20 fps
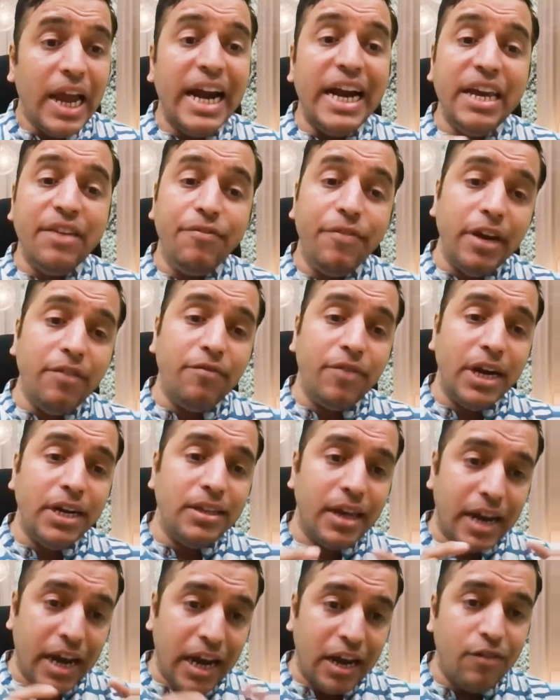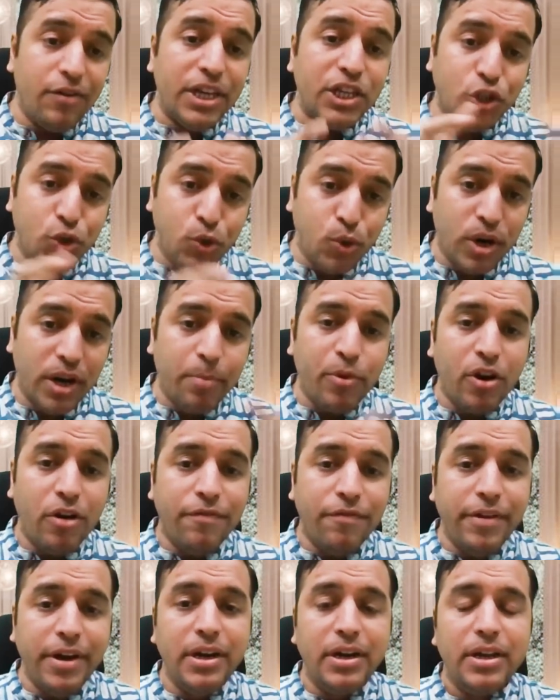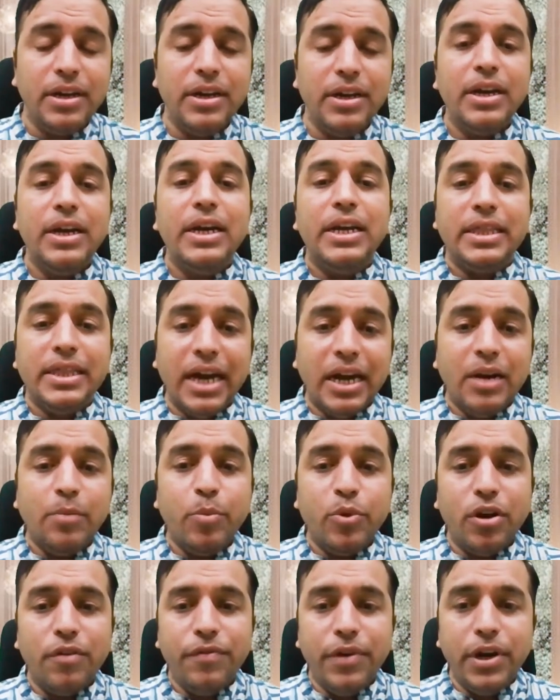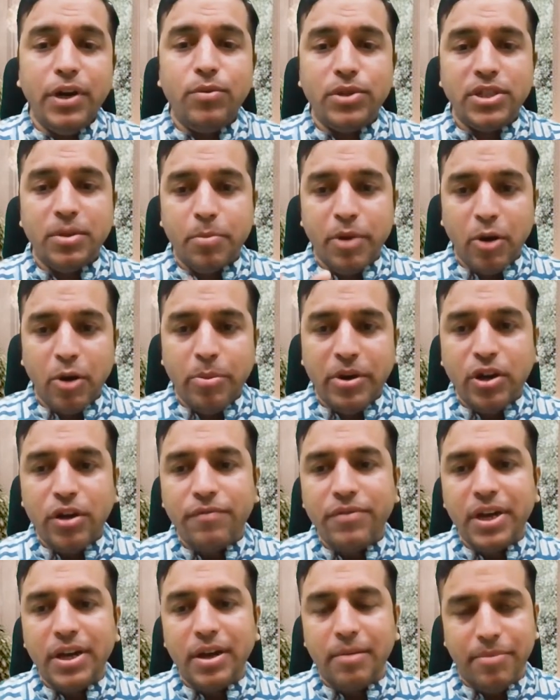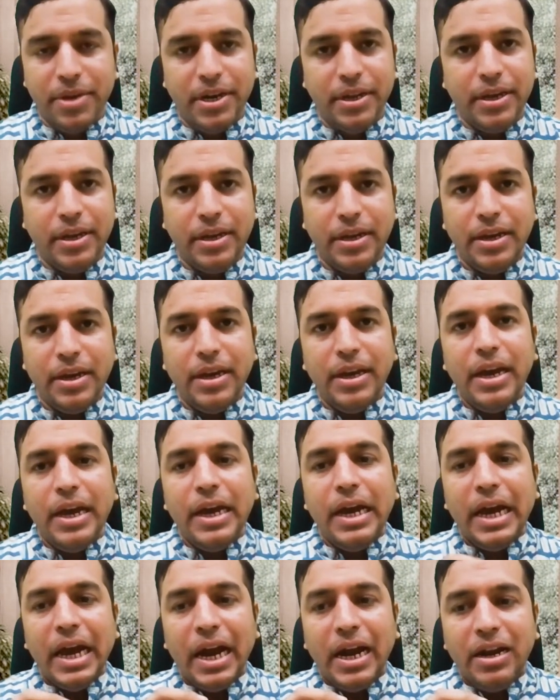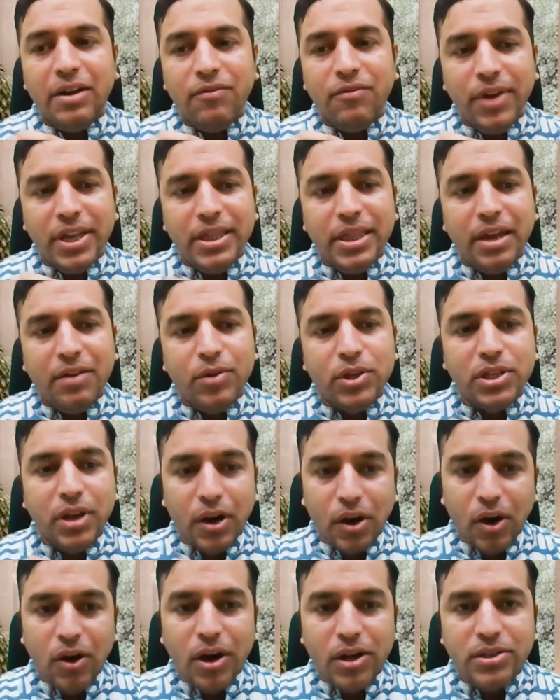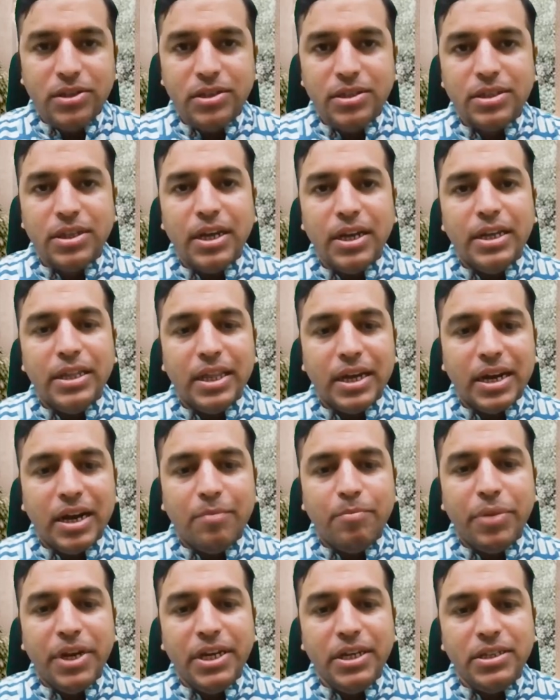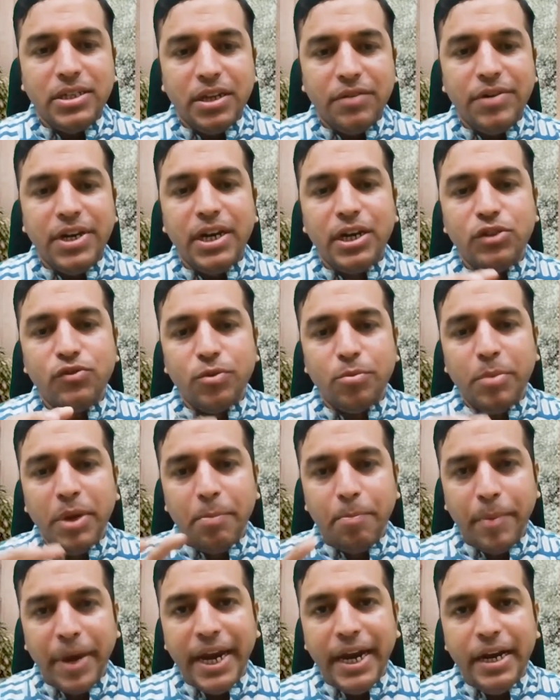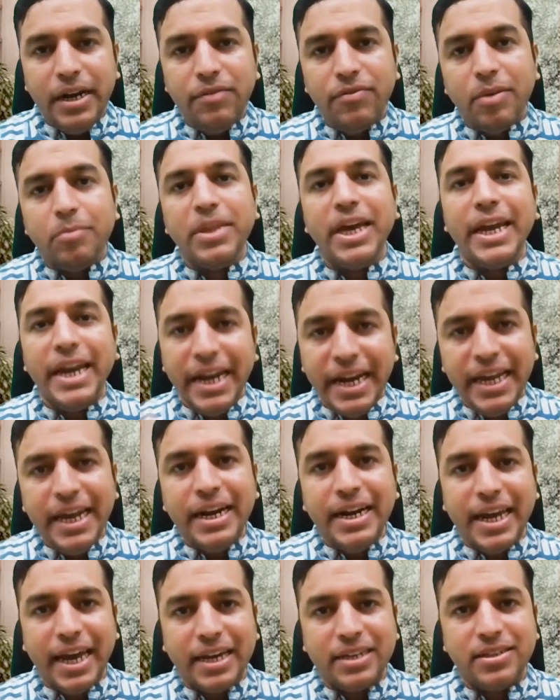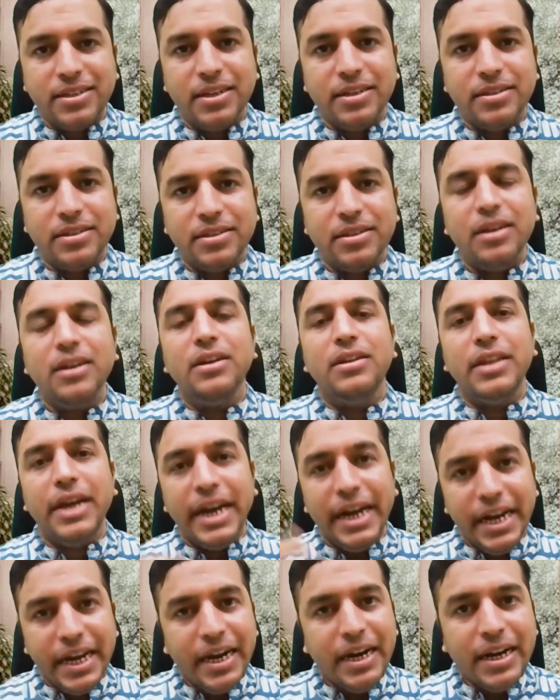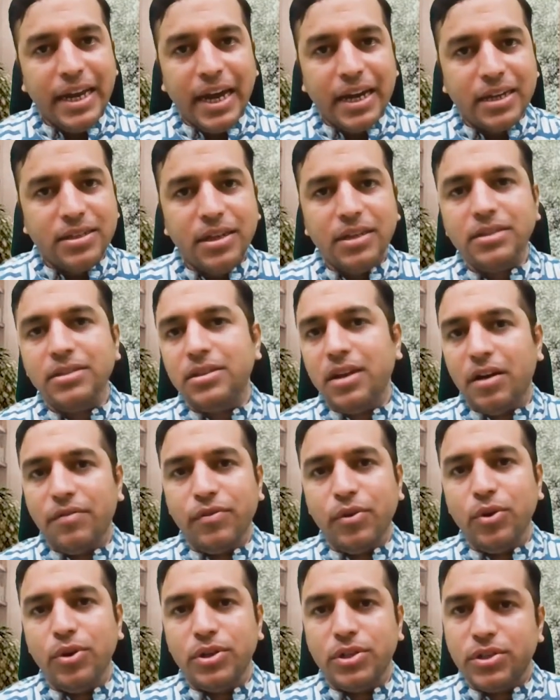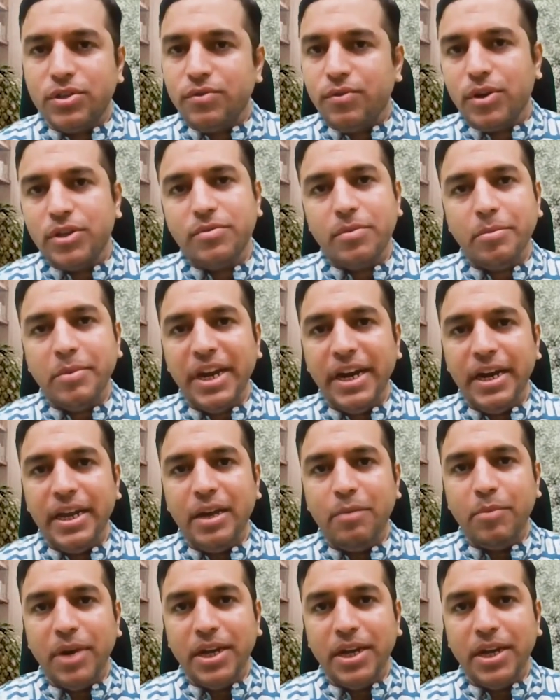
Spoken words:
and if and when the railways showed a profit, that profit was the property of the company. And when there was a loss, the company's dividends would be paid from the Indian taxes. The Indian taxes, of course, was from the Indian